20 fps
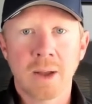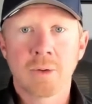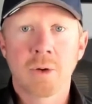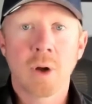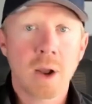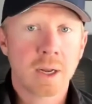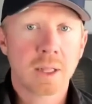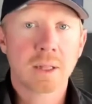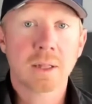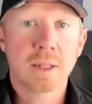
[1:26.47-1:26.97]

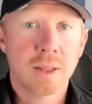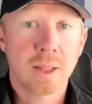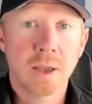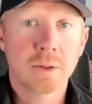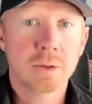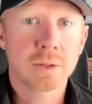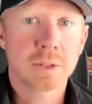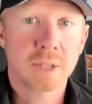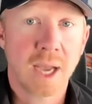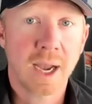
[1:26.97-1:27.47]
Ironically, the
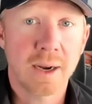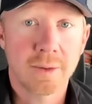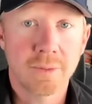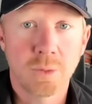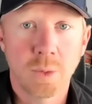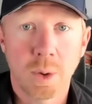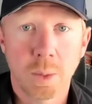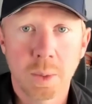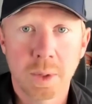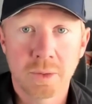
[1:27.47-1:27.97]
other side
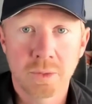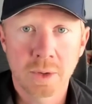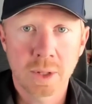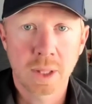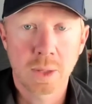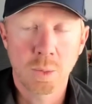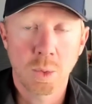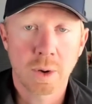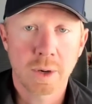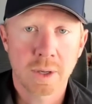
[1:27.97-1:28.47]
of what we
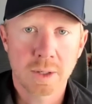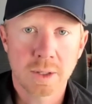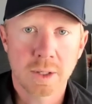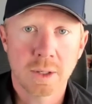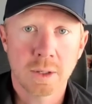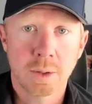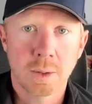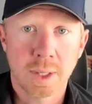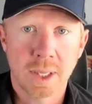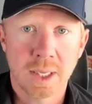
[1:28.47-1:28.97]
really want to
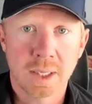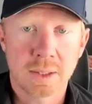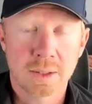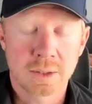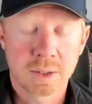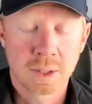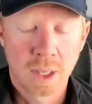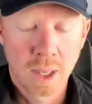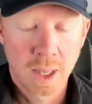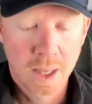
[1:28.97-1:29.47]
do
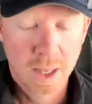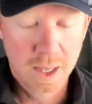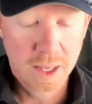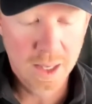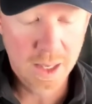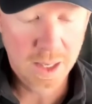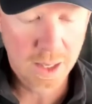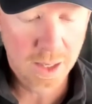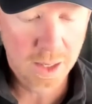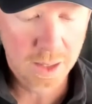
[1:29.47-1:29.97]
is
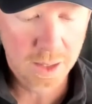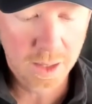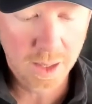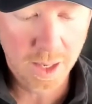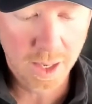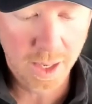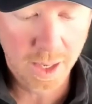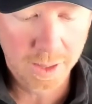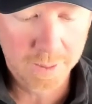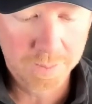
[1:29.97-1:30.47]

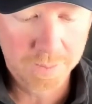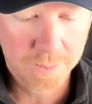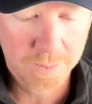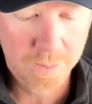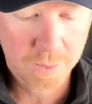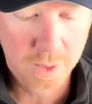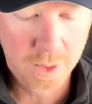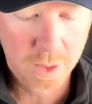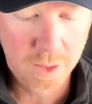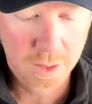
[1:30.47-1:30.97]
in
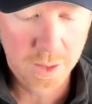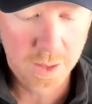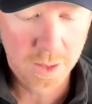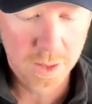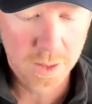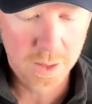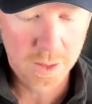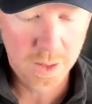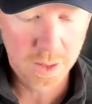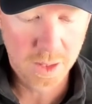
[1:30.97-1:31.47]

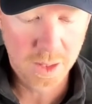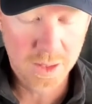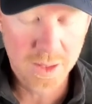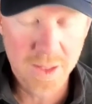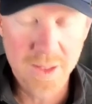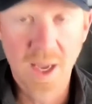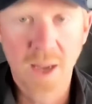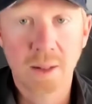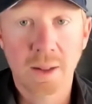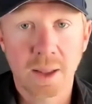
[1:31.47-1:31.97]
the
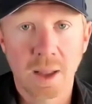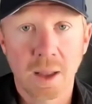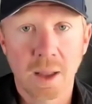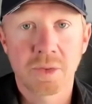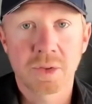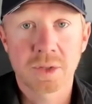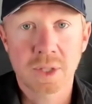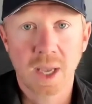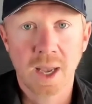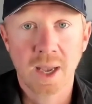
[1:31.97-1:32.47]

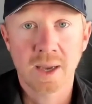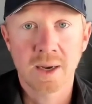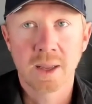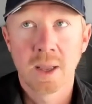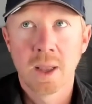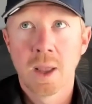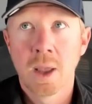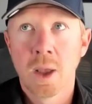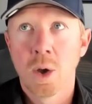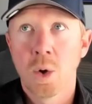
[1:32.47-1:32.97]
telehealth side,
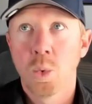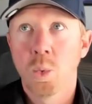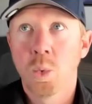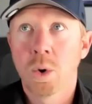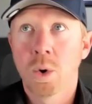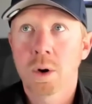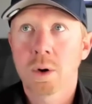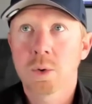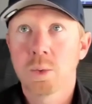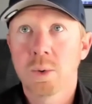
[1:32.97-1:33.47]

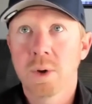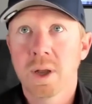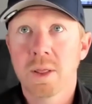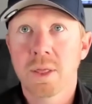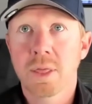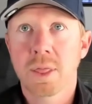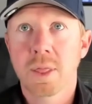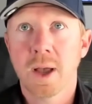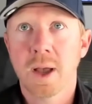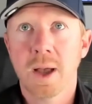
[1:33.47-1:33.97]
work
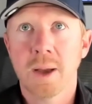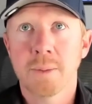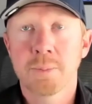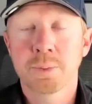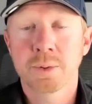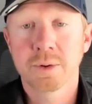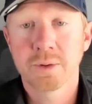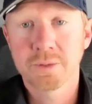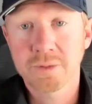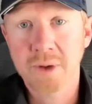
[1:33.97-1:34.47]
with
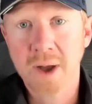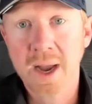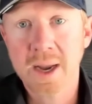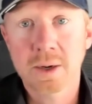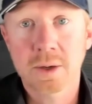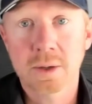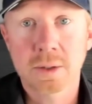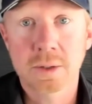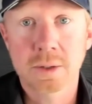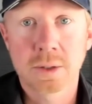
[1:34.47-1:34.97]

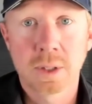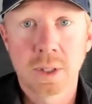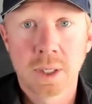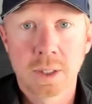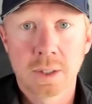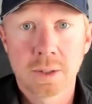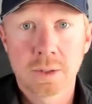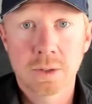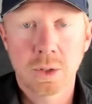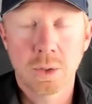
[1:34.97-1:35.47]
providers
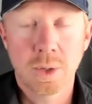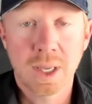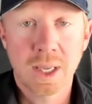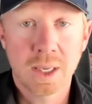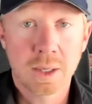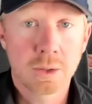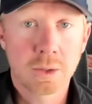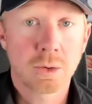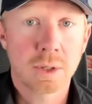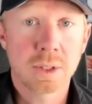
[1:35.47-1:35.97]
to
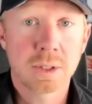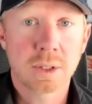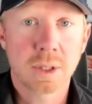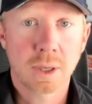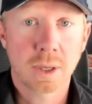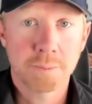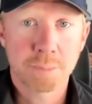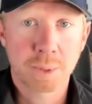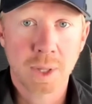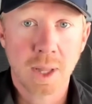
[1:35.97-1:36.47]
increase
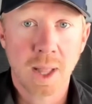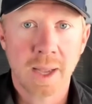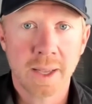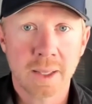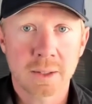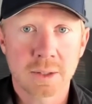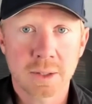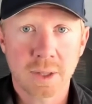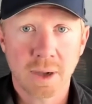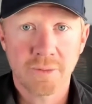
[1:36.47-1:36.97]

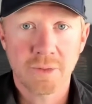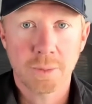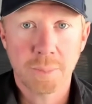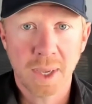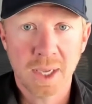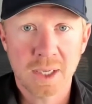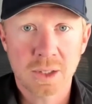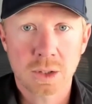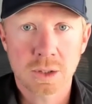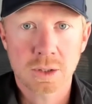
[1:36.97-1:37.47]
compliance of the
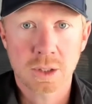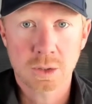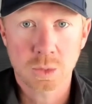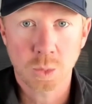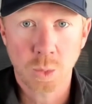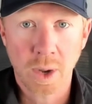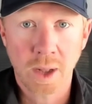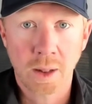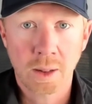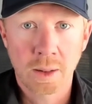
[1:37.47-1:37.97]
patients
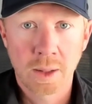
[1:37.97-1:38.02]
as well.